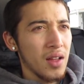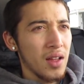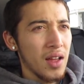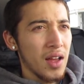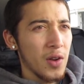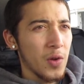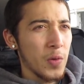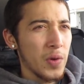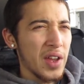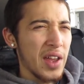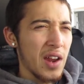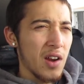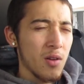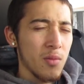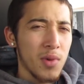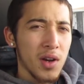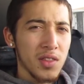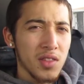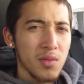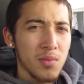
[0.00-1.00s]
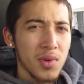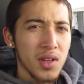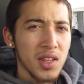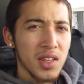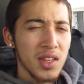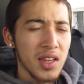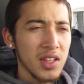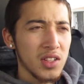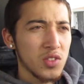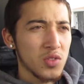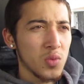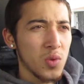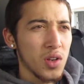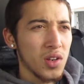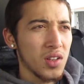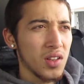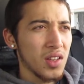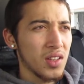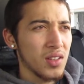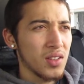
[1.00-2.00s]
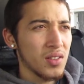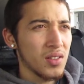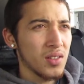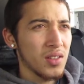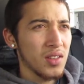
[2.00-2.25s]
I don't care about the money, I just want to, like,